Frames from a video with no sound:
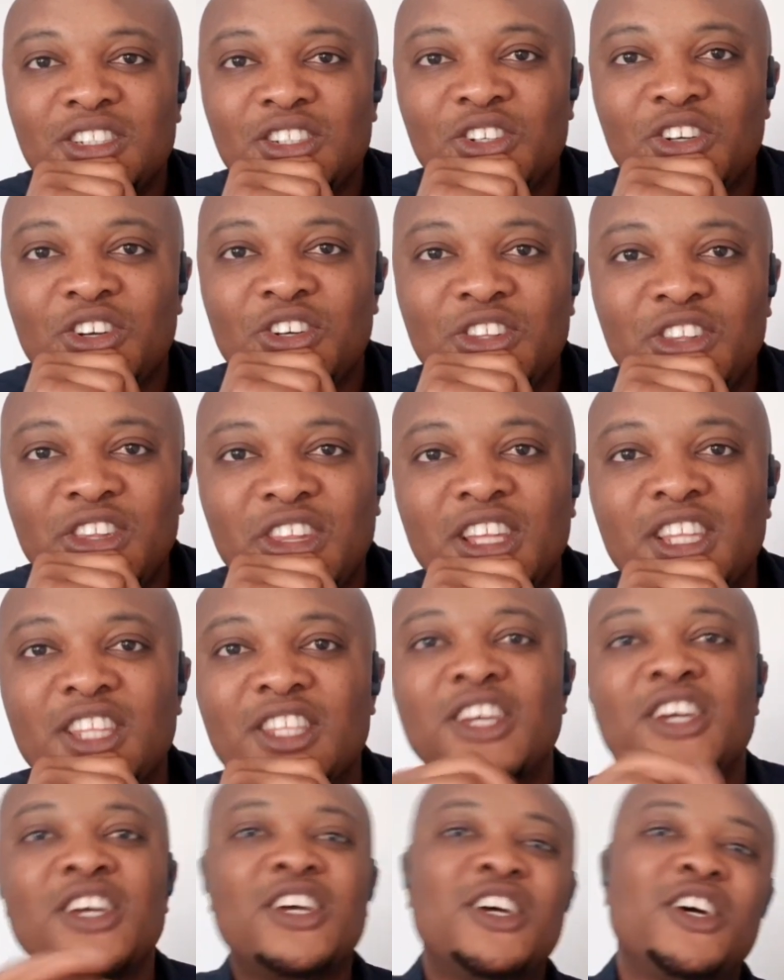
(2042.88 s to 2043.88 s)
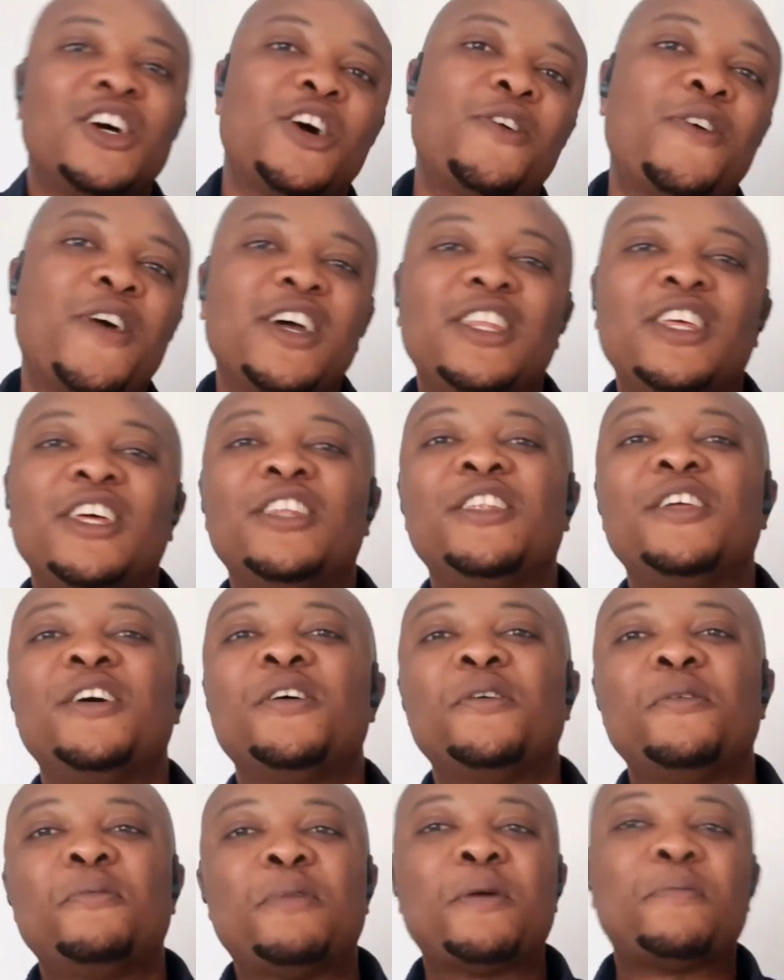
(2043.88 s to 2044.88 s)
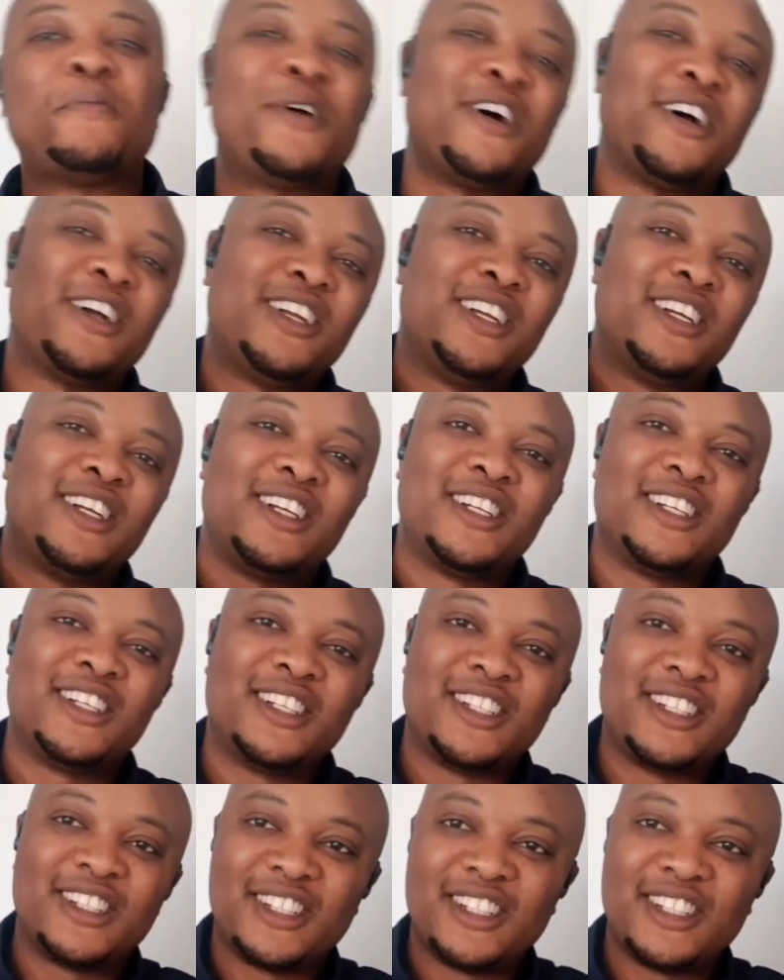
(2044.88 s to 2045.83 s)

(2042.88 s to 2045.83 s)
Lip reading: we release new content. All right then. Bye bye.